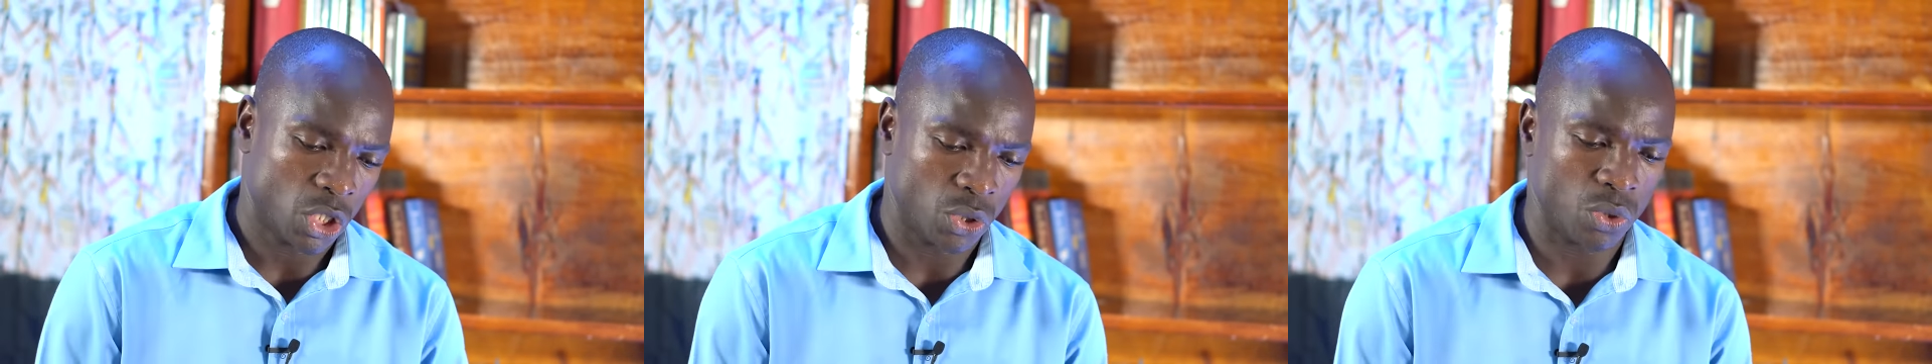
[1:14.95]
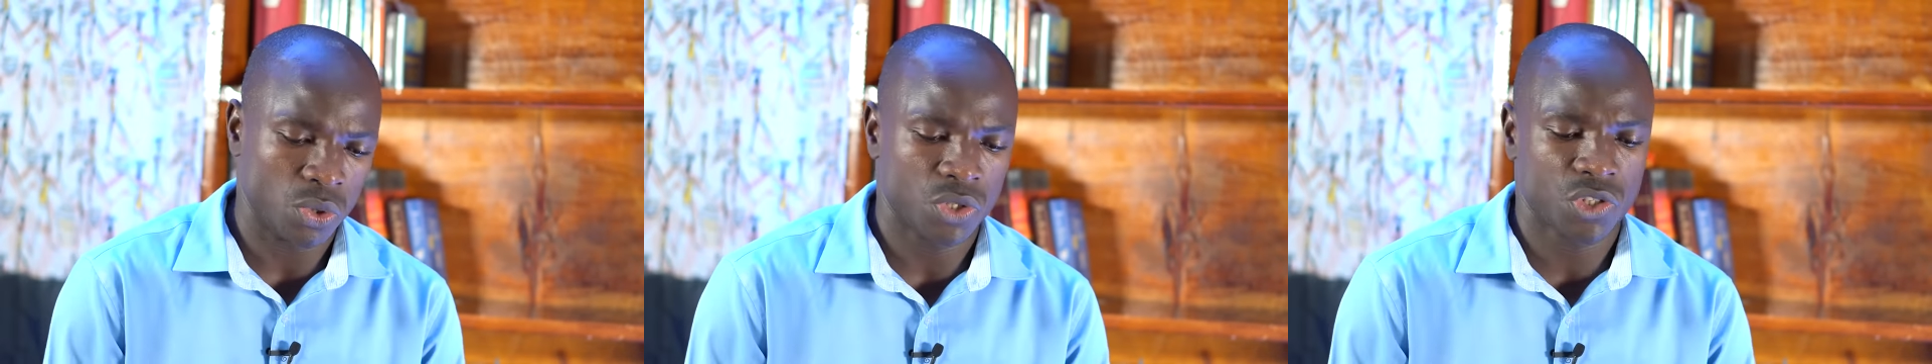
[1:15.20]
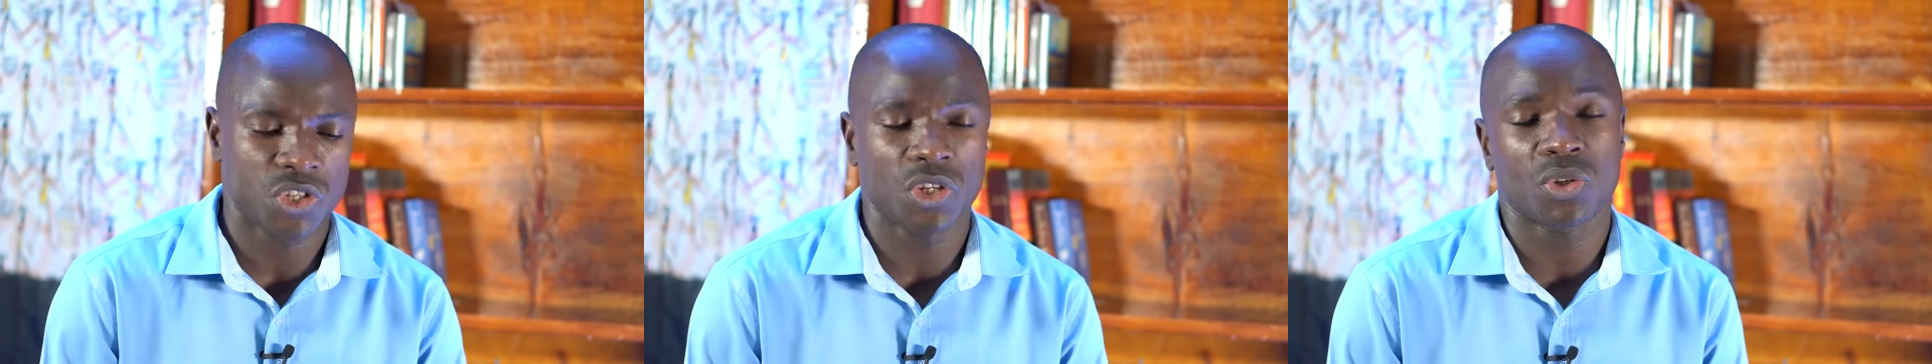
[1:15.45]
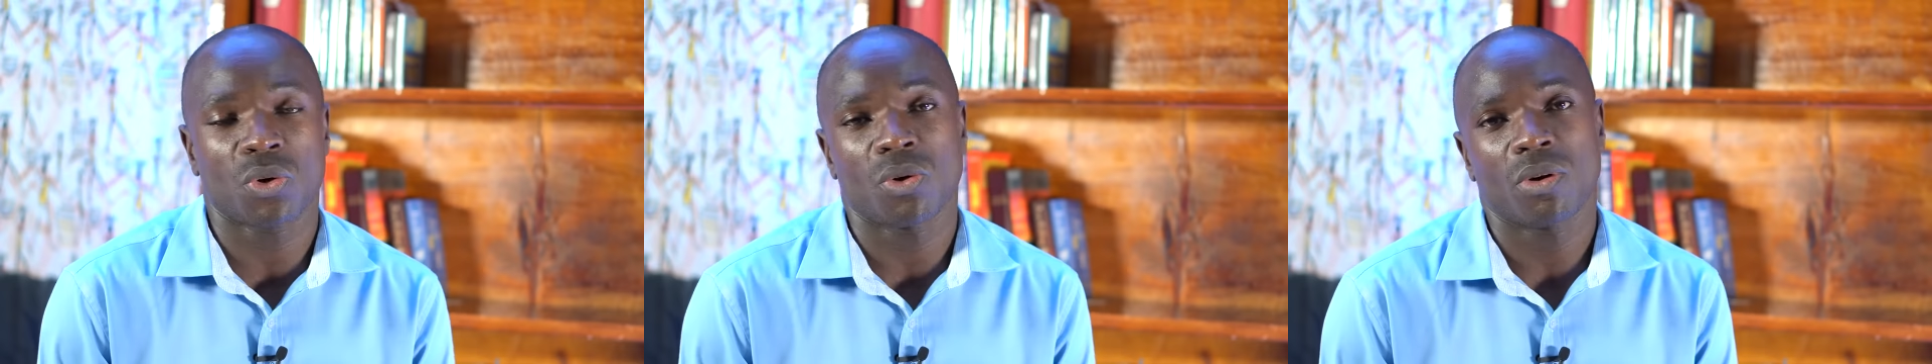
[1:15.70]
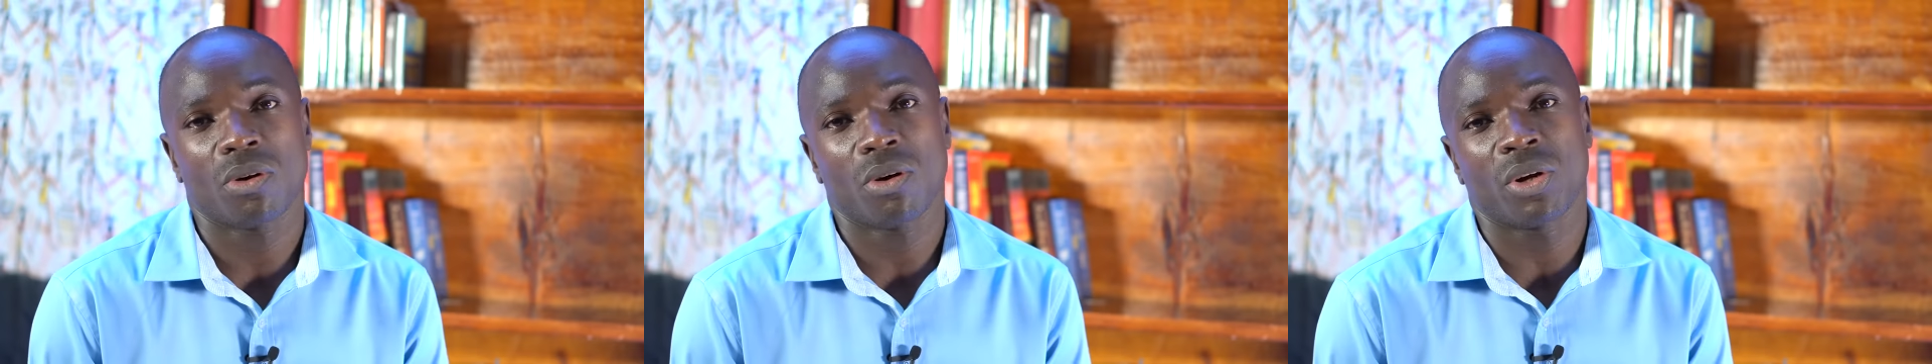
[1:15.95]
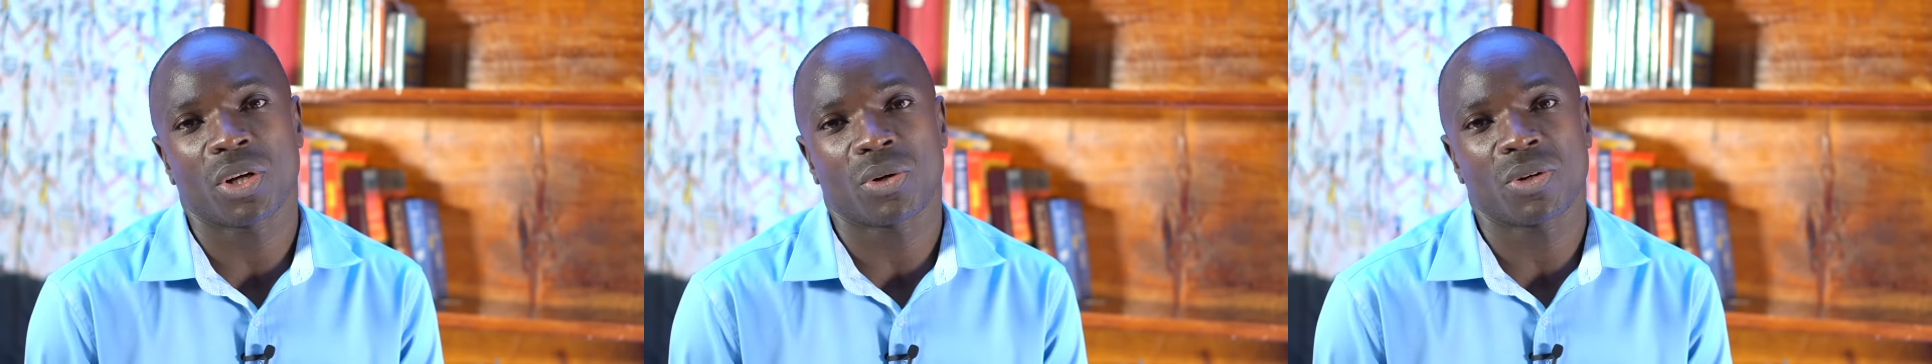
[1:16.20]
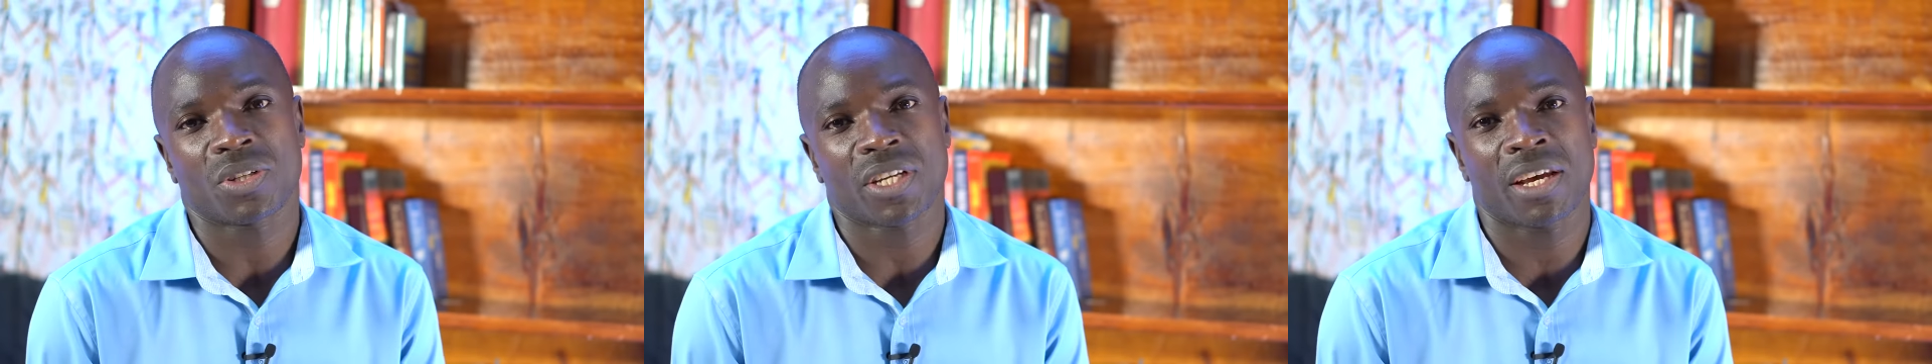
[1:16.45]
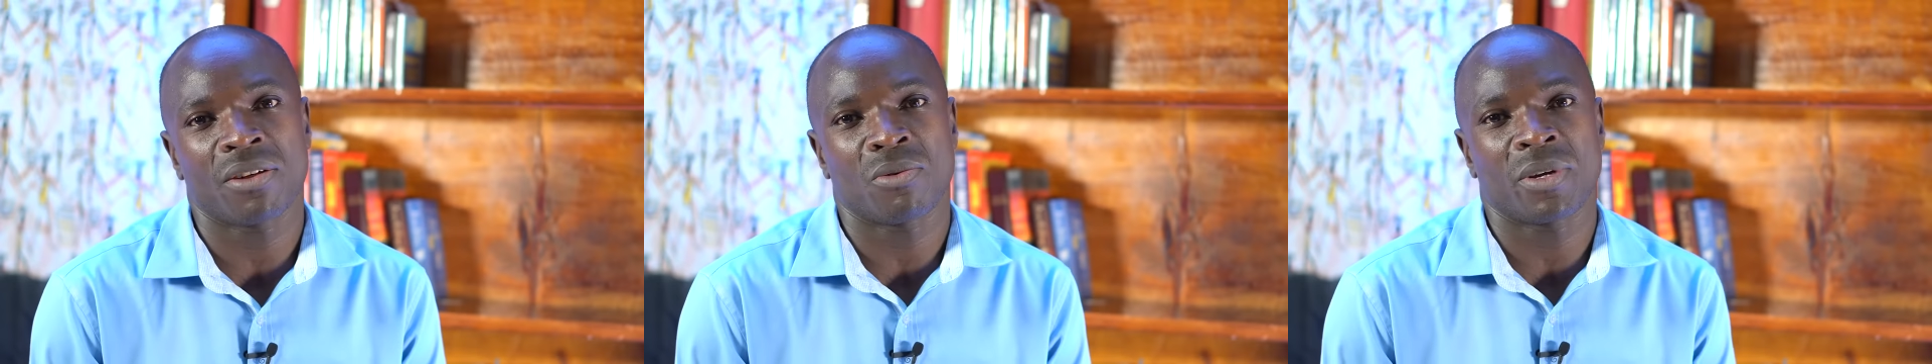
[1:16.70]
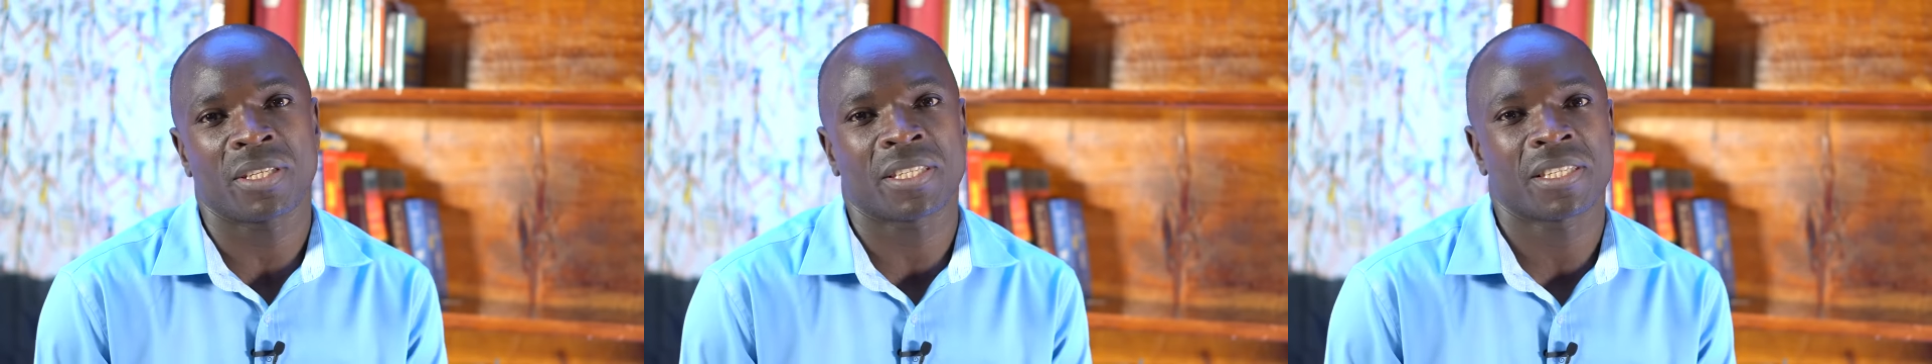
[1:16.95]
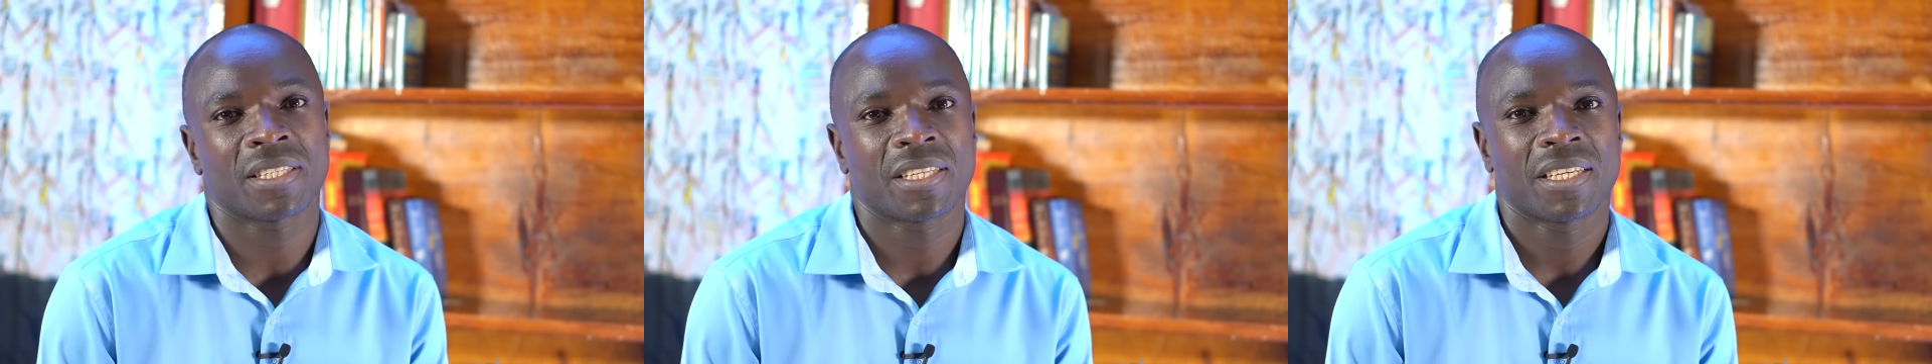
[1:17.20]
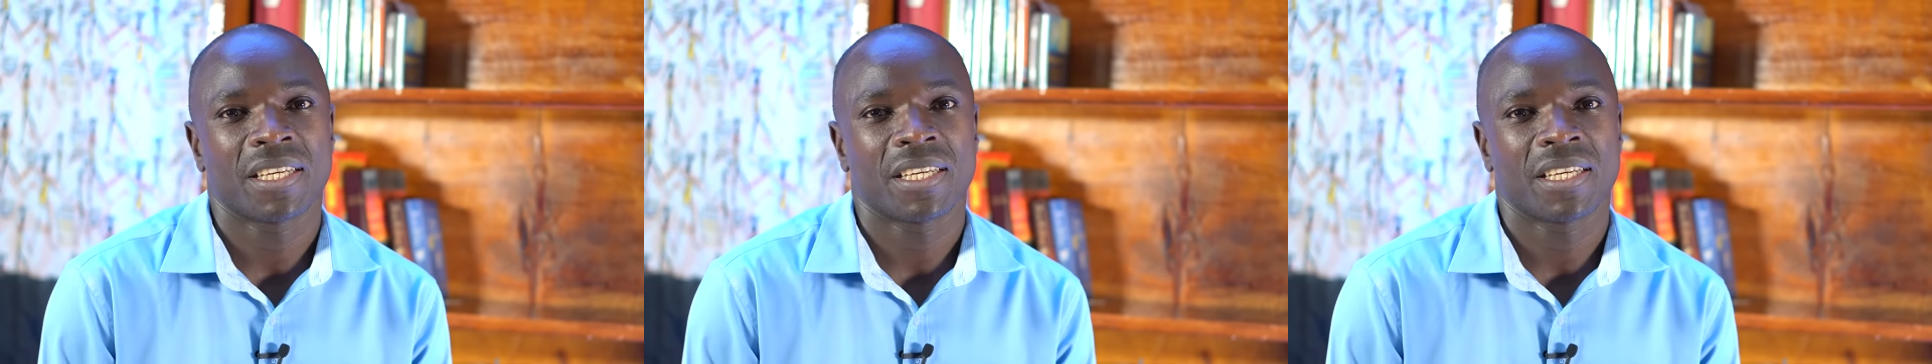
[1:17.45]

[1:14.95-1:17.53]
to settle or reconcile with